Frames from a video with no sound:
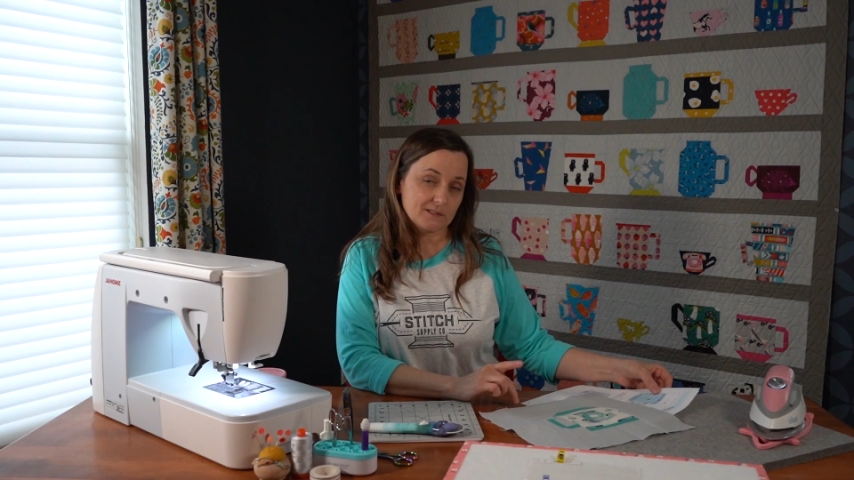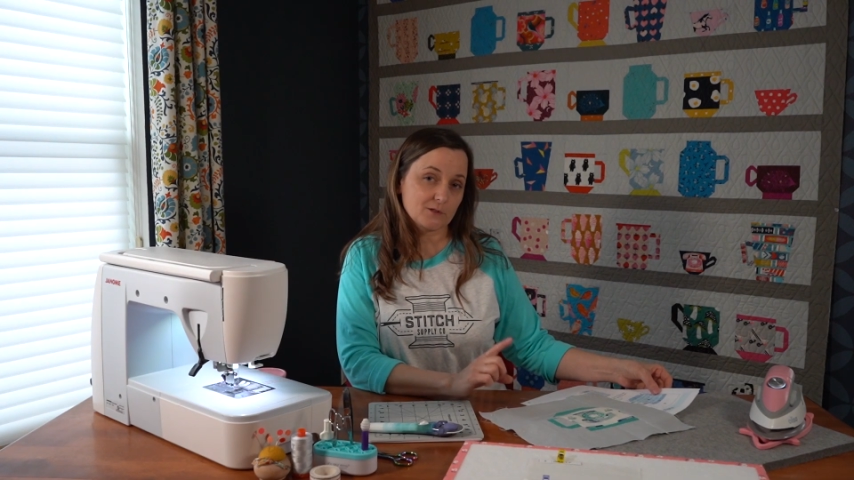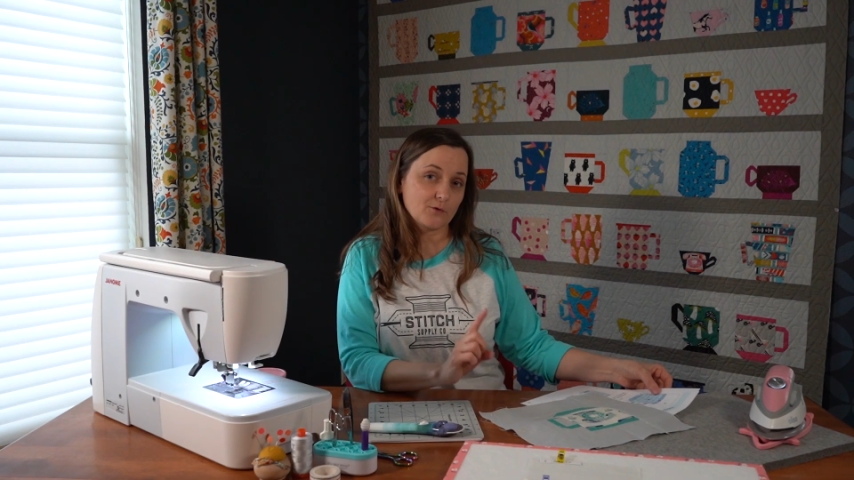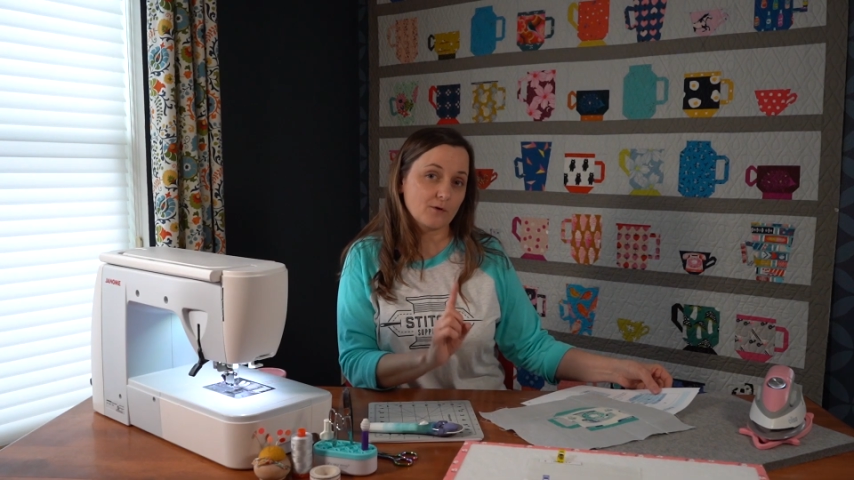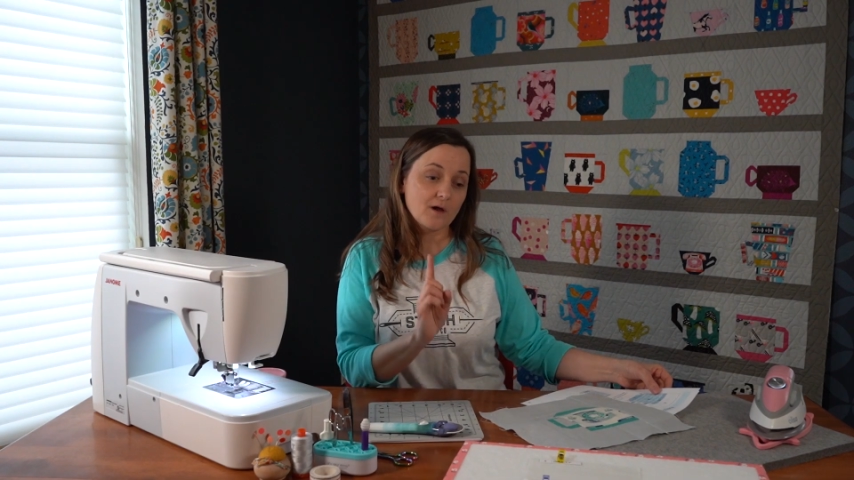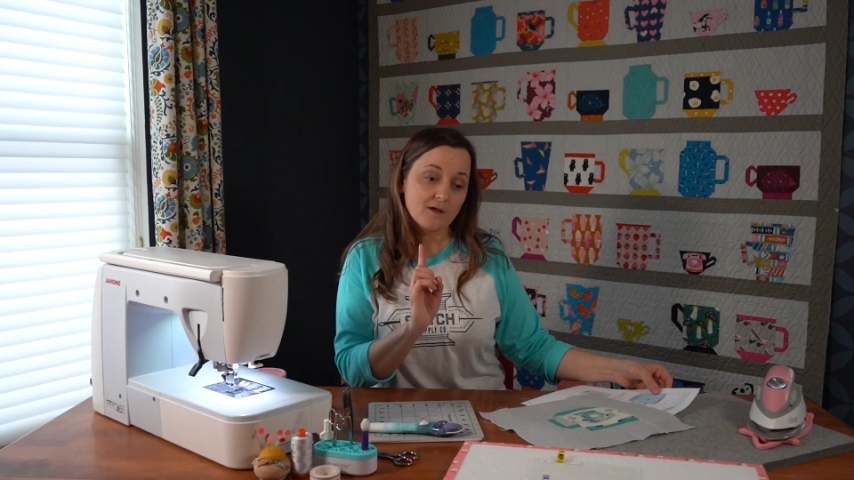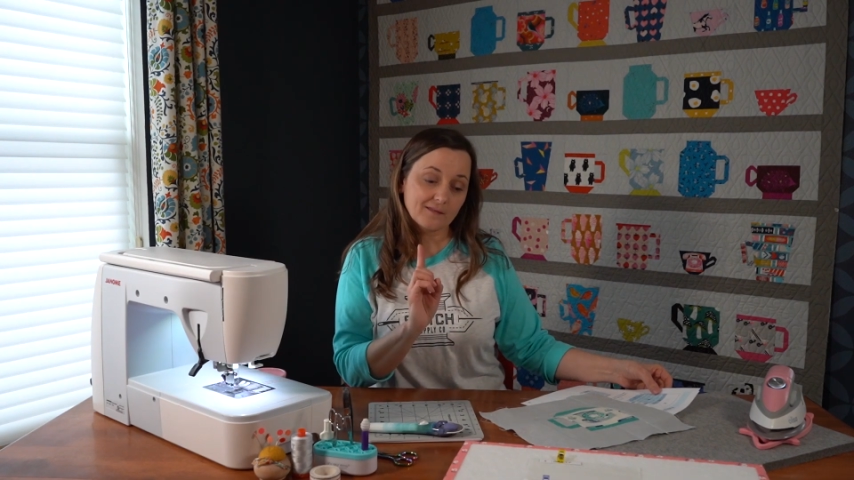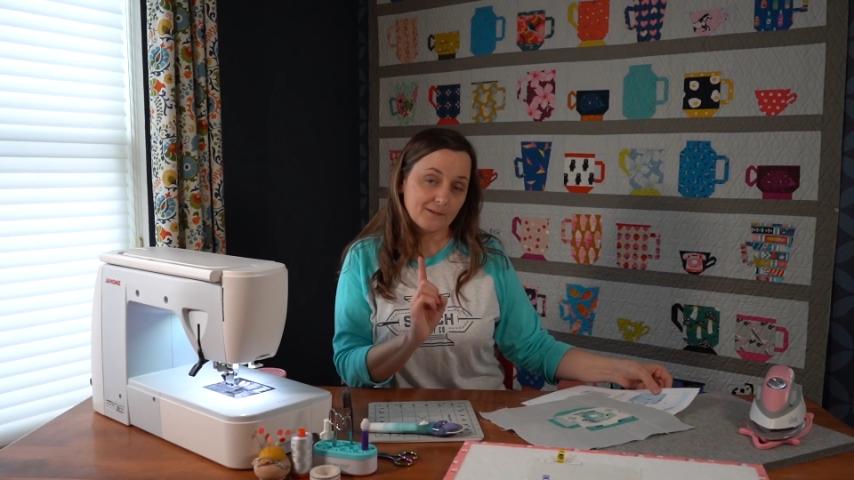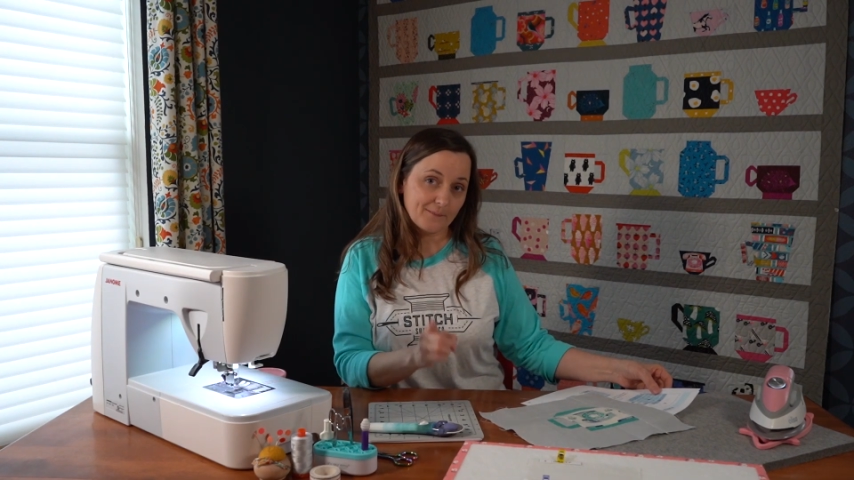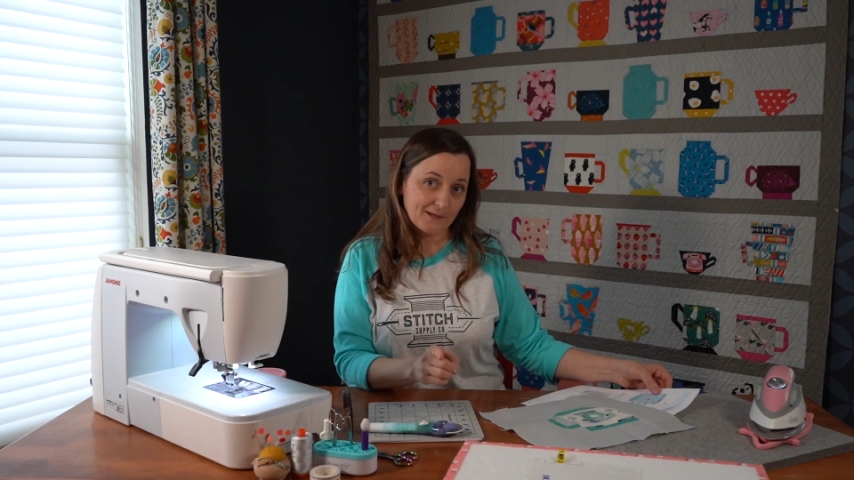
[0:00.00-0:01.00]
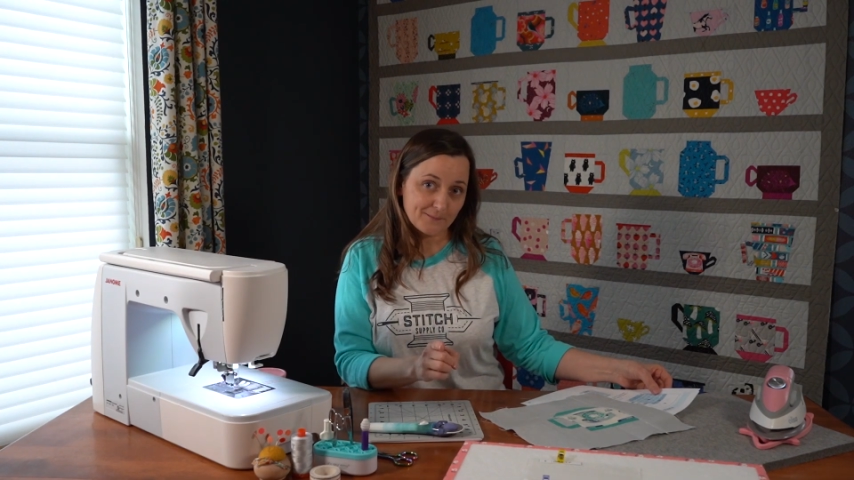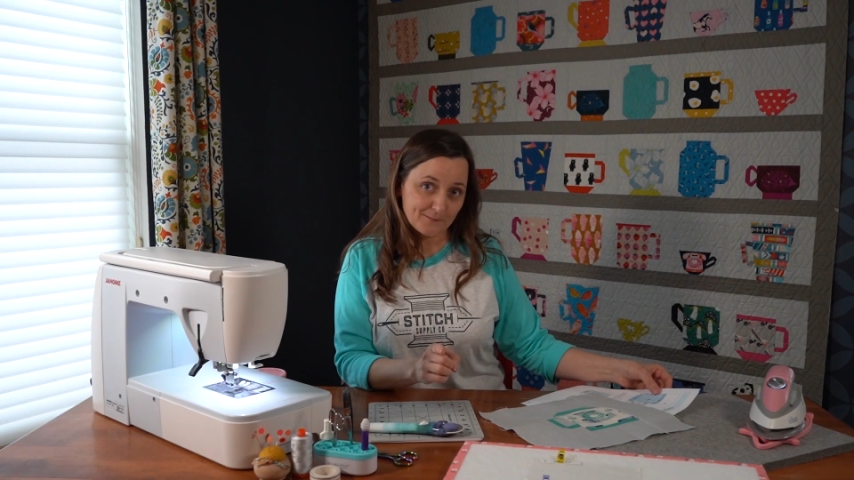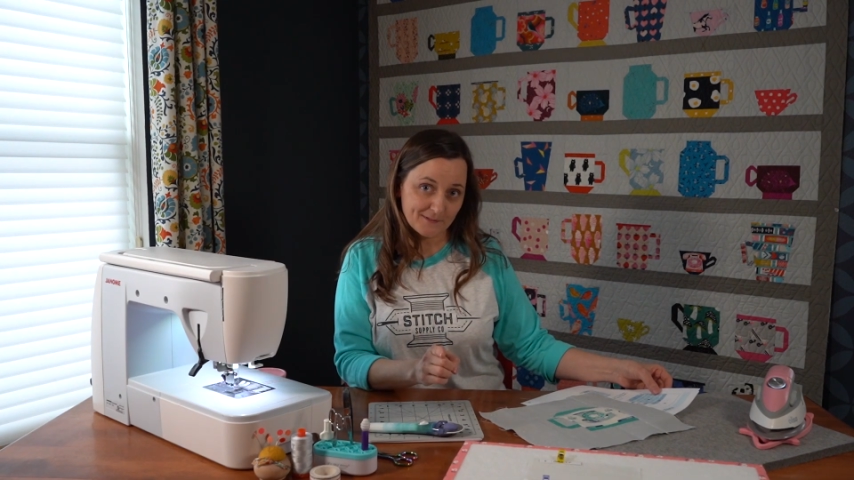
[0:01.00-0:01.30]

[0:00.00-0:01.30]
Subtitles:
So the paper